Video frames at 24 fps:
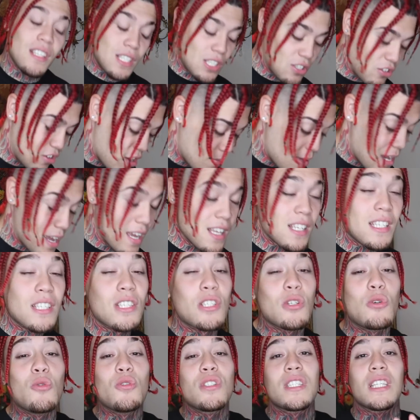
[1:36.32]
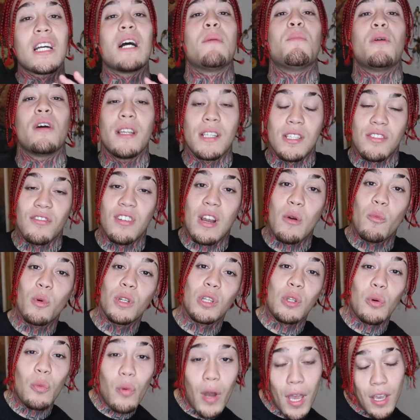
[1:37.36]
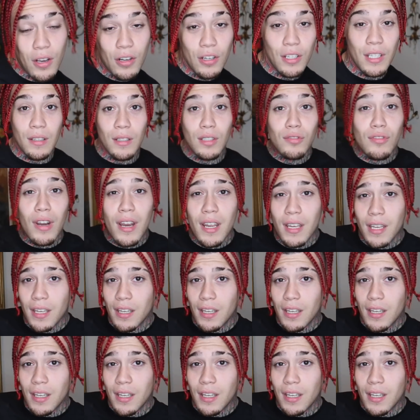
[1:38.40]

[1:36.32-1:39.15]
Instagram yet. It's soon to come on Instagram with the white hoodie. It's right